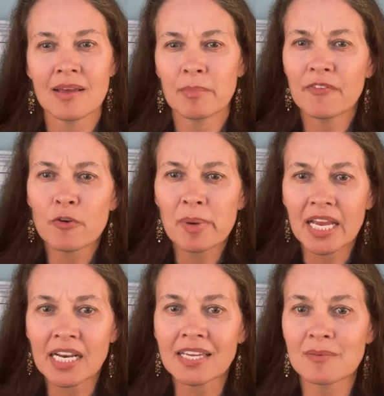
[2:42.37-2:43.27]
But if you
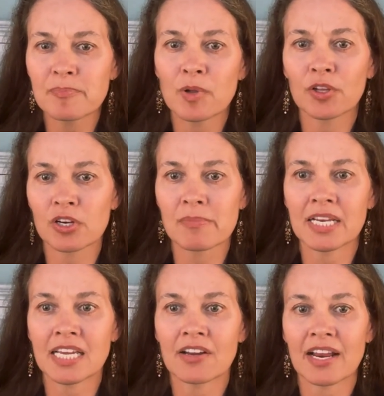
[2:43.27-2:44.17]
panic and pull your
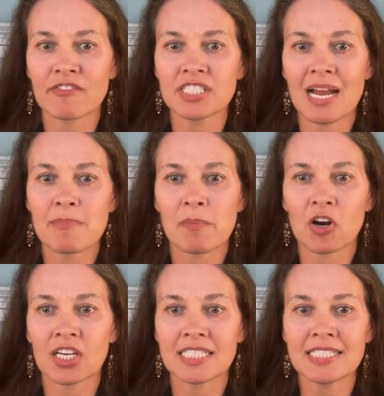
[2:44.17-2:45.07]
money out every time the
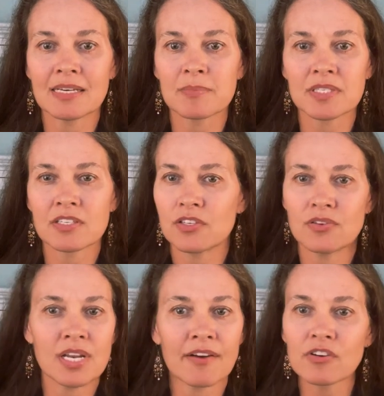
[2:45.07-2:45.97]
market dips,
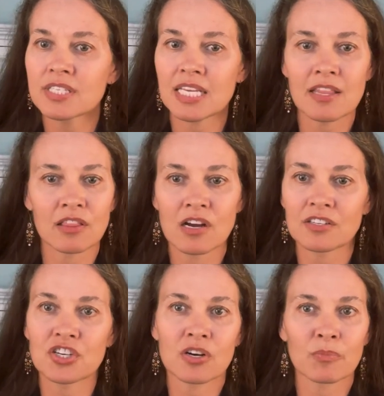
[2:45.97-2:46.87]
you never see the
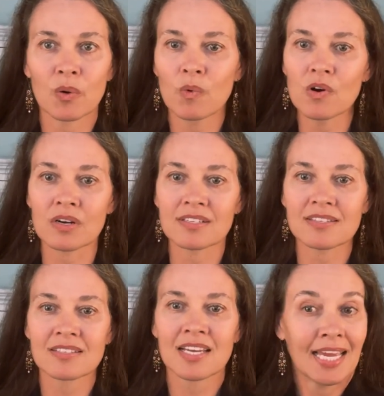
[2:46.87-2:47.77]
long-term rewards.